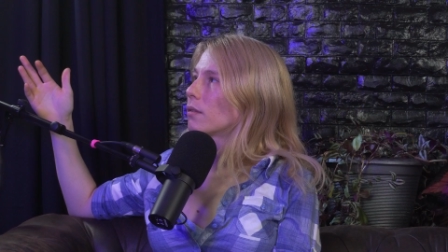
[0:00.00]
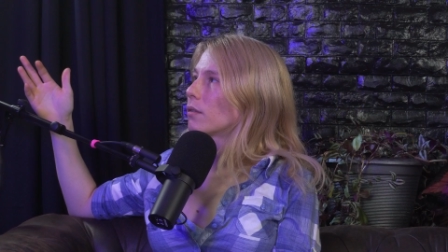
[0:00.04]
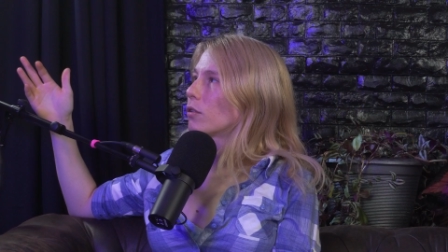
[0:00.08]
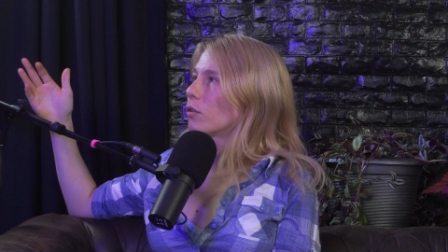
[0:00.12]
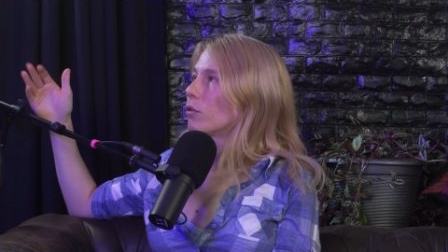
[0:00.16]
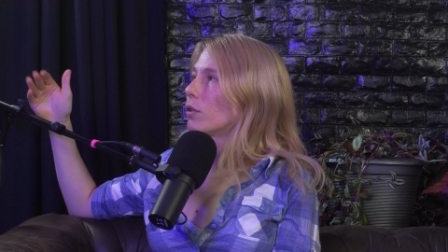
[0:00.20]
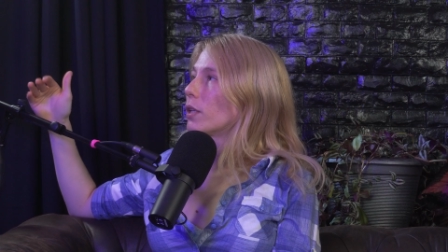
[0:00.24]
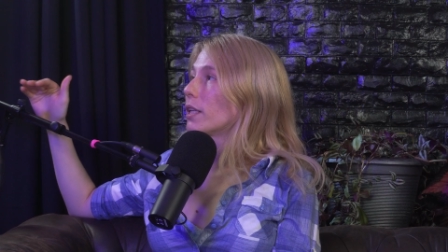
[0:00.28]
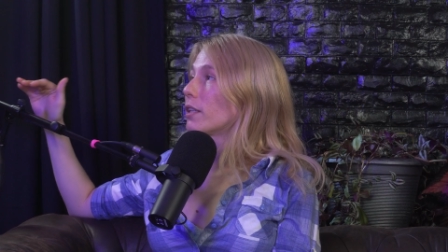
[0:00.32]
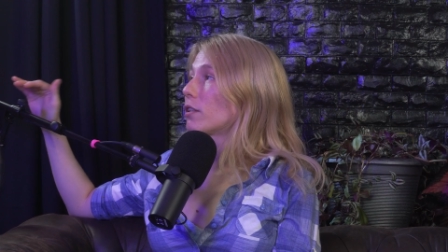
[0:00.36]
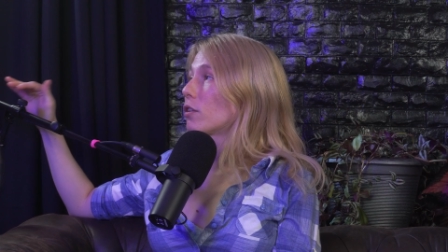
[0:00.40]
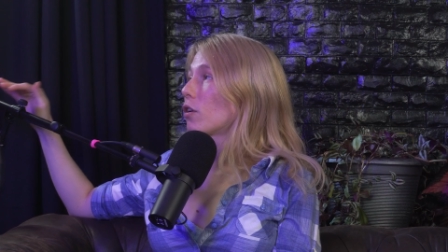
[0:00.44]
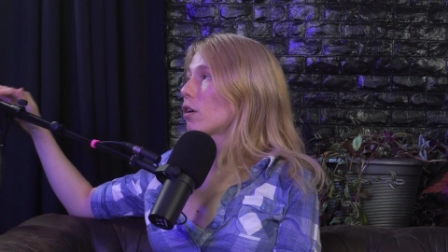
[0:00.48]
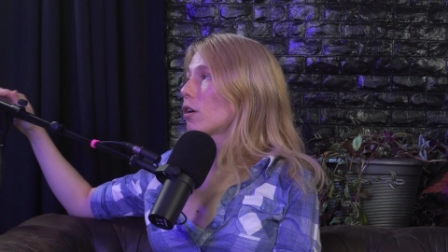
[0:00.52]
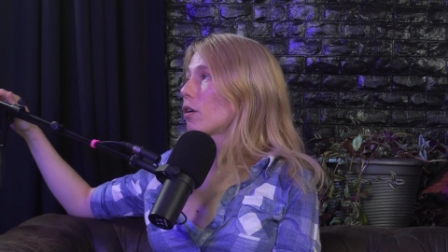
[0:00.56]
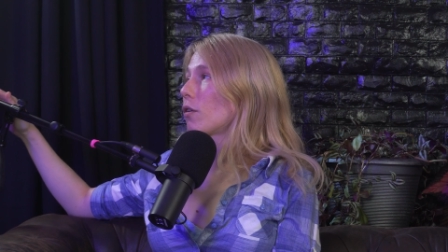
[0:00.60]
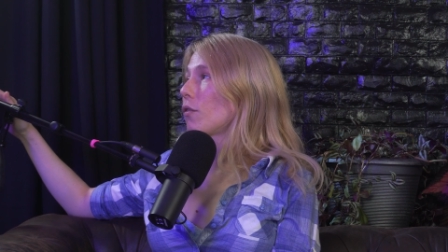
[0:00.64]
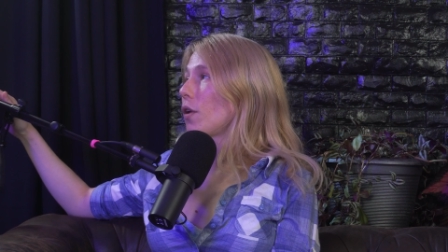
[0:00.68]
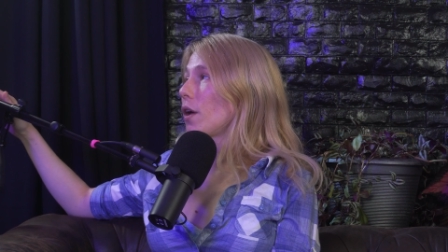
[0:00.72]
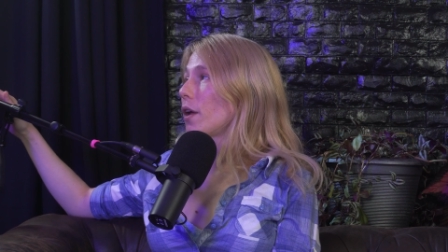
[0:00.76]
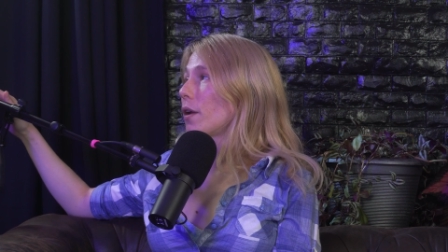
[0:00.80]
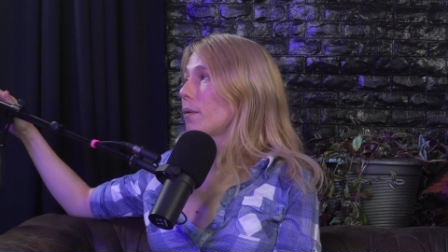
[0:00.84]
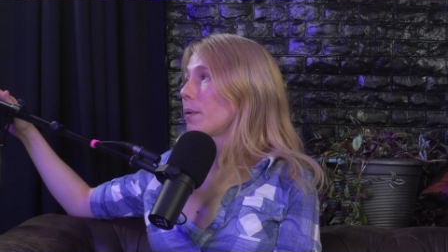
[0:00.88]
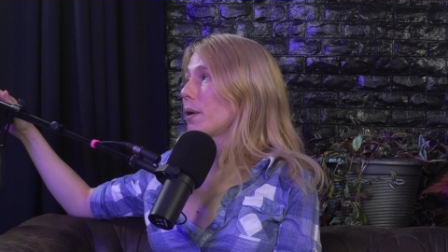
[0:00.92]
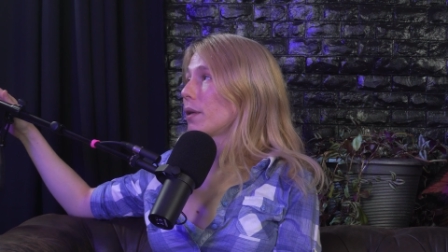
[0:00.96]
You did talk a
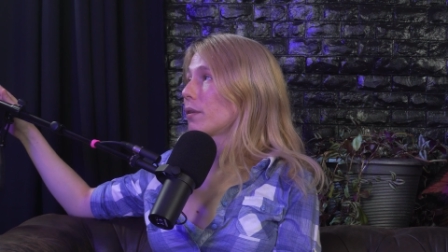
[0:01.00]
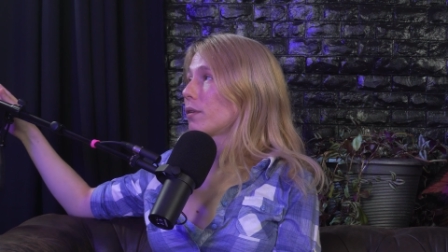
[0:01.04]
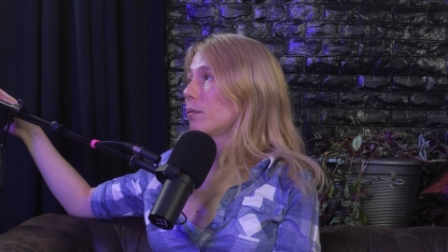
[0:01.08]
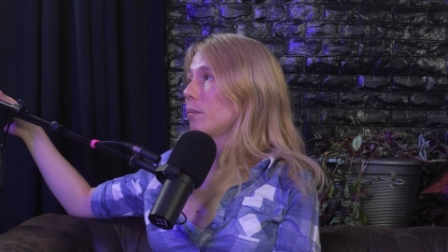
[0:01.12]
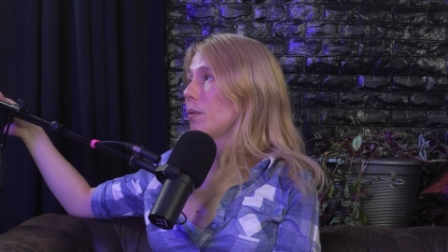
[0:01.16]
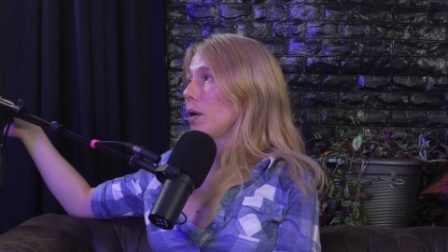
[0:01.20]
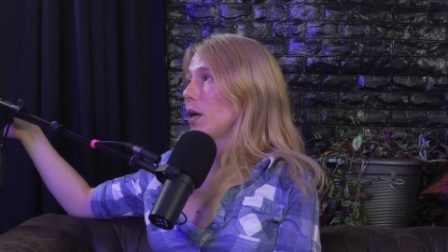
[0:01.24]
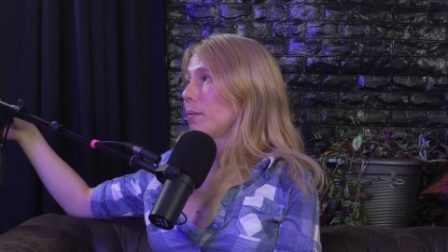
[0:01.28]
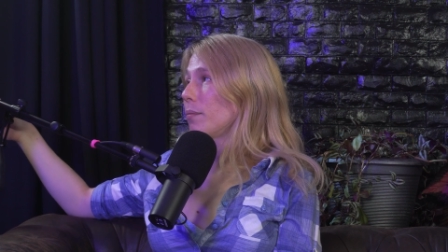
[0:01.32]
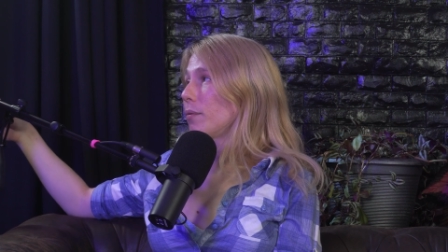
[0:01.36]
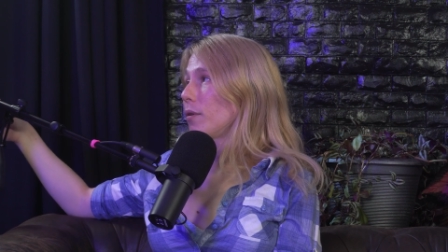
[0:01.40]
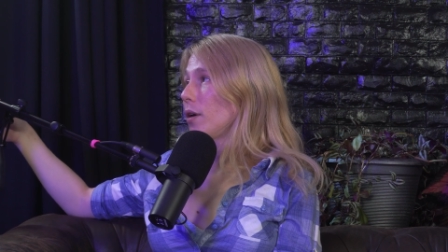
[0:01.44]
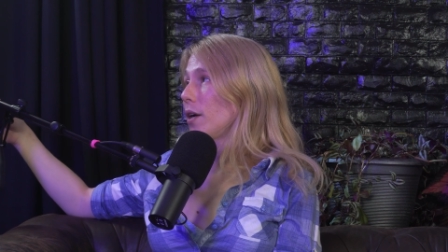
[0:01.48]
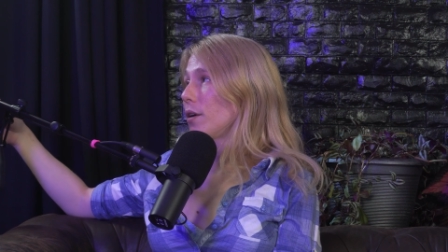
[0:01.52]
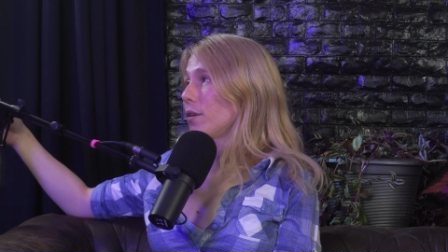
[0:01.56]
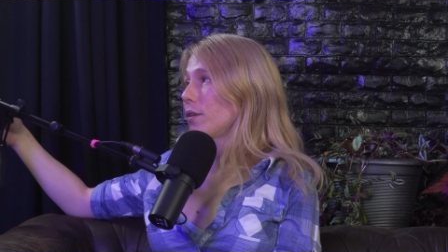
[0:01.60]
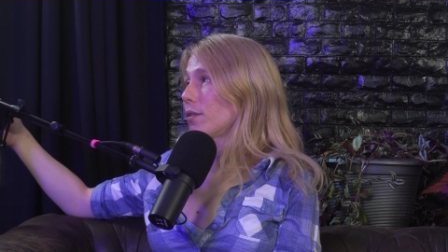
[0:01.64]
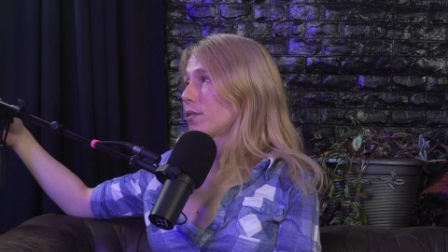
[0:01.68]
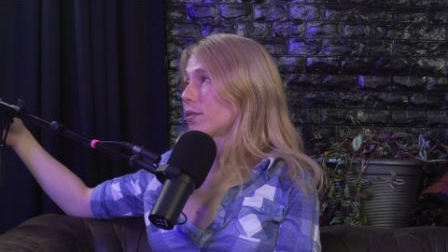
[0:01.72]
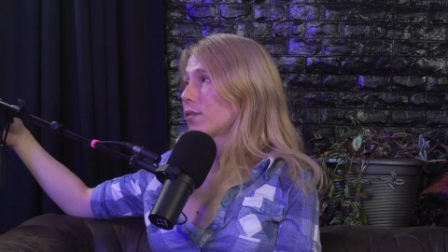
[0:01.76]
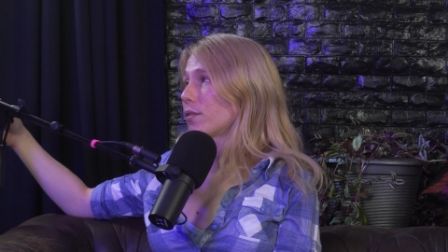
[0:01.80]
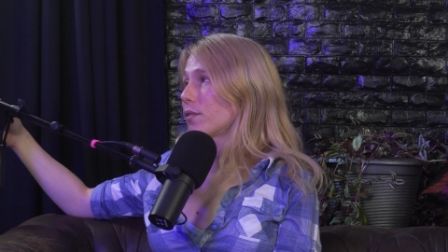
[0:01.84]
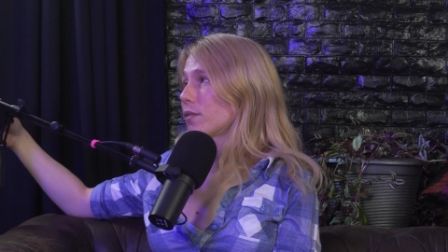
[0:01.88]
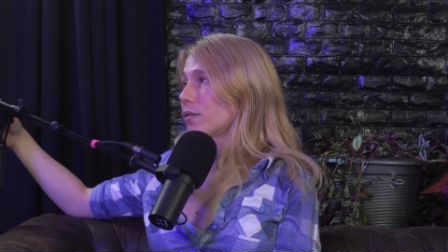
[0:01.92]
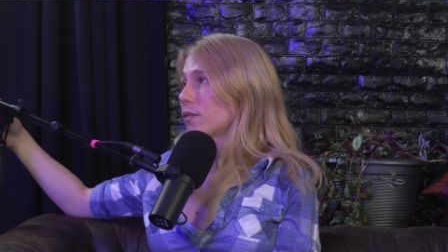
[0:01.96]
lot about the Bob
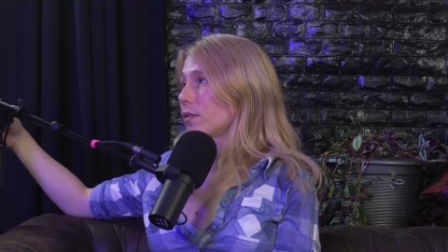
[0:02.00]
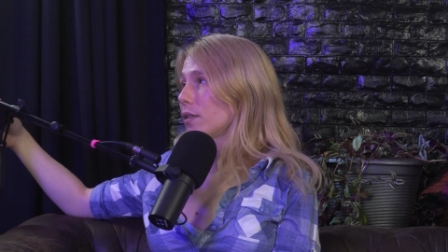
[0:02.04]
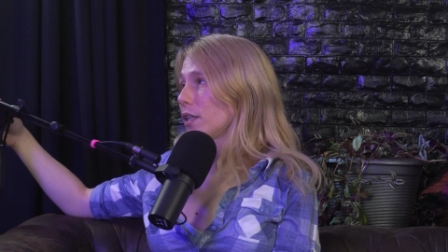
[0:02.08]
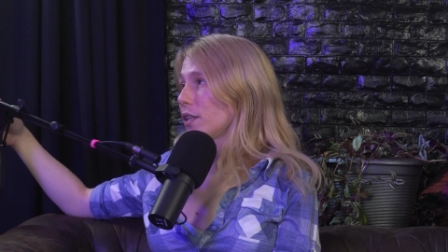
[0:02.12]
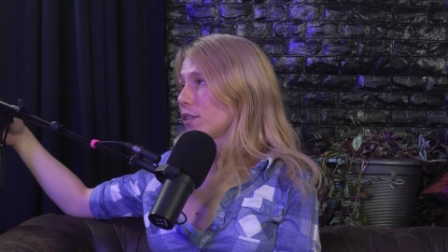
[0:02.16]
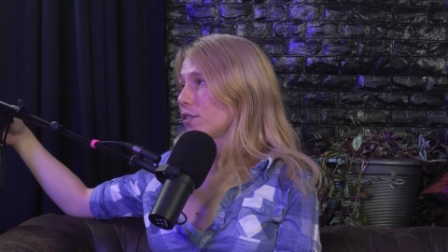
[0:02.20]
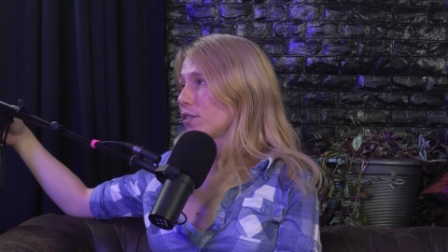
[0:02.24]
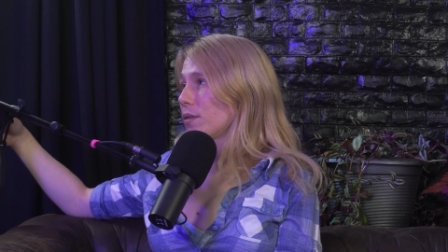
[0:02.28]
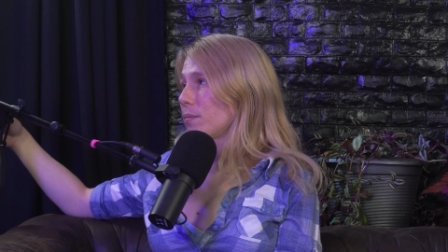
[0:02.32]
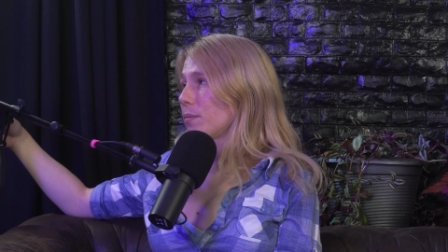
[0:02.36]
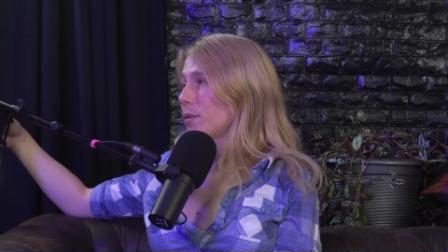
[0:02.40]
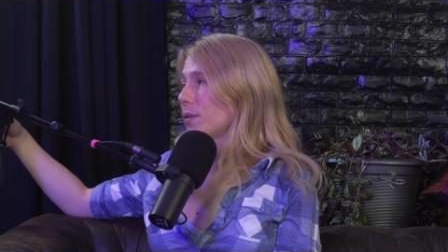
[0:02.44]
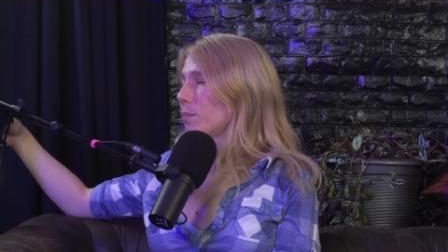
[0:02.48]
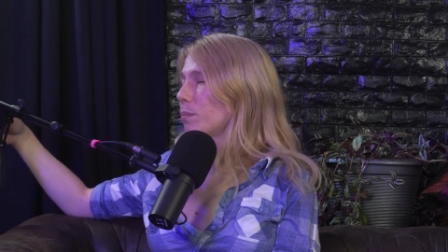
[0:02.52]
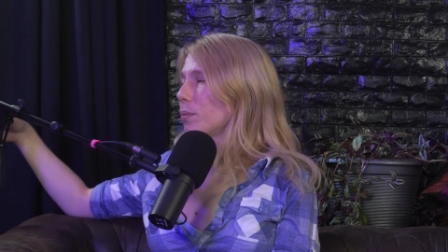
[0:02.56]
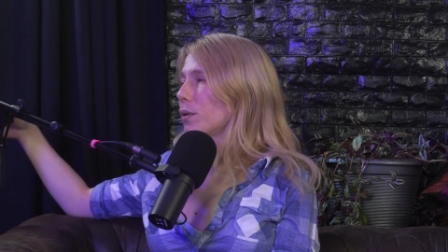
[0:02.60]
Ross exhibit,